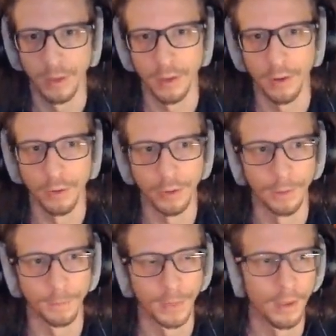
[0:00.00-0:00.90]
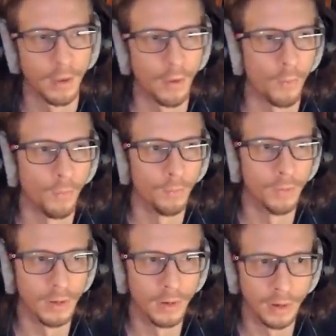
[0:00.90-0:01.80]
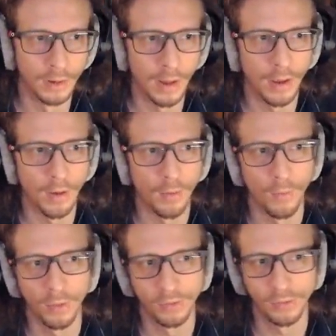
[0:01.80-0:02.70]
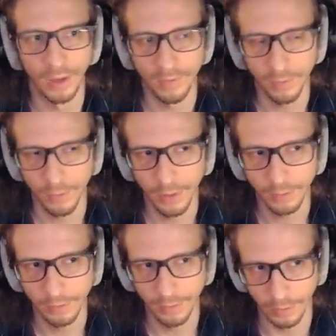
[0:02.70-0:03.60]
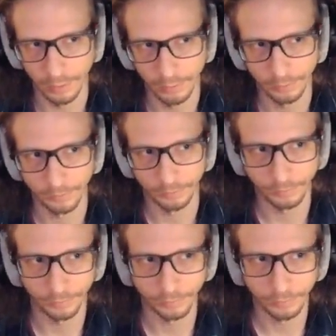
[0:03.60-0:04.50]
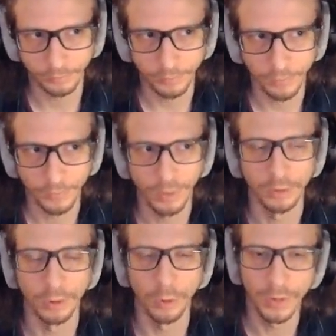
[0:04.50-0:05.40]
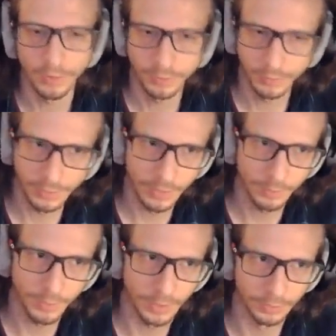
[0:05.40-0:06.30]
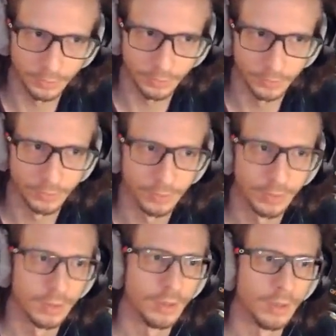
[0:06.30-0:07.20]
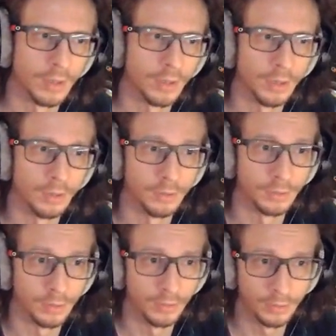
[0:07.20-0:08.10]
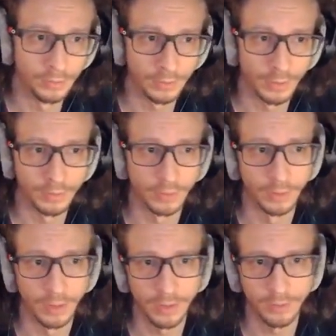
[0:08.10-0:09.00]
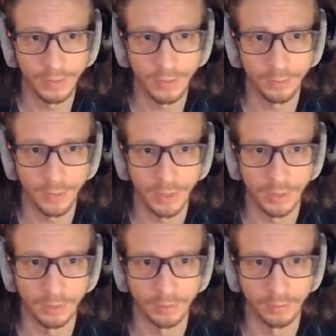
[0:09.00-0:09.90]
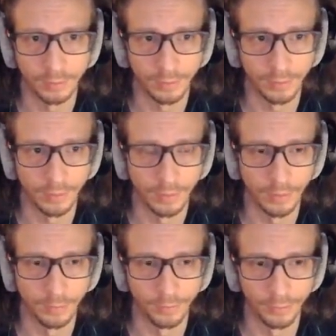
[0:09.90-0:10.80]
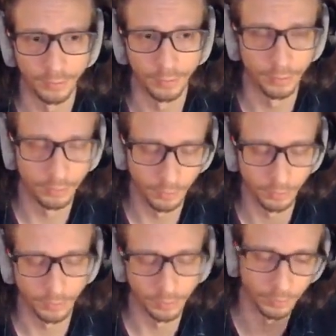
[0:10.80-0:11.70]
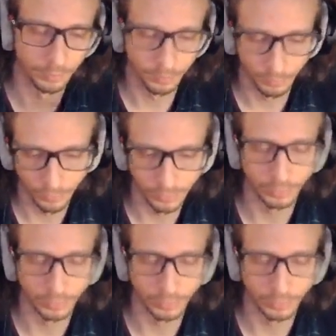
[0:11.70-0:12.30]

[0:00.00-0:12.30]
Okay. Now, once you have all that done, go back to the campaigns. And inside the live campaign, um, for, you know, the when your